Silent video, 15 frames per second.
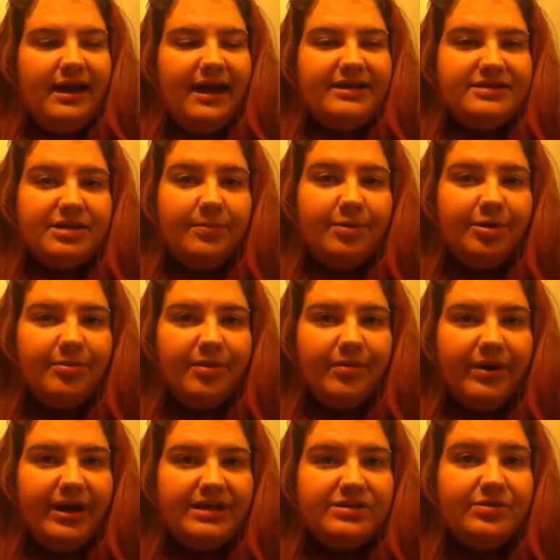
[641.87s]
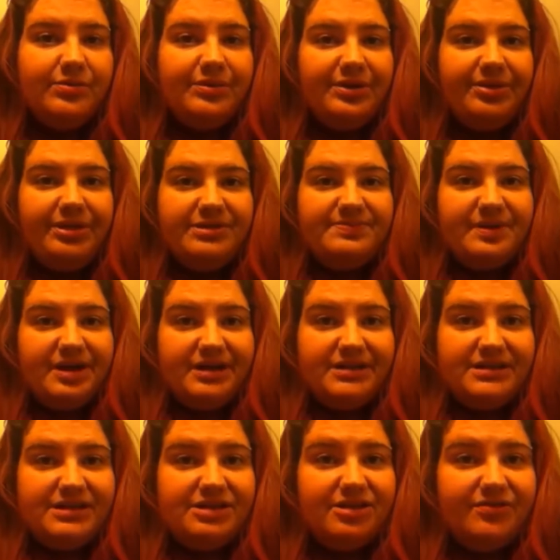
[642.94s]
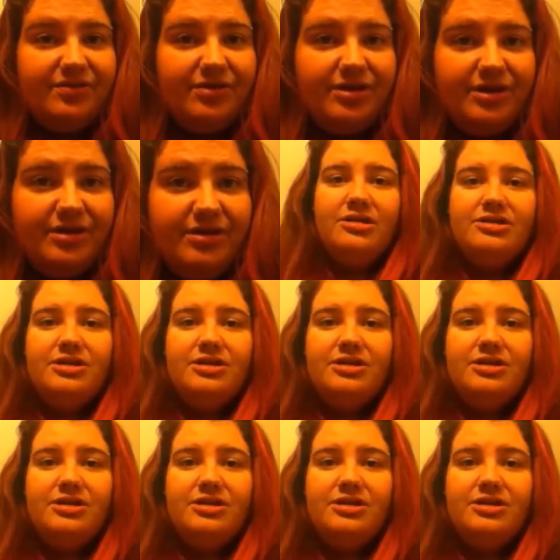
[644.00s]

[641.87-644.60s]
as appointment-wise with this pregnancy so far.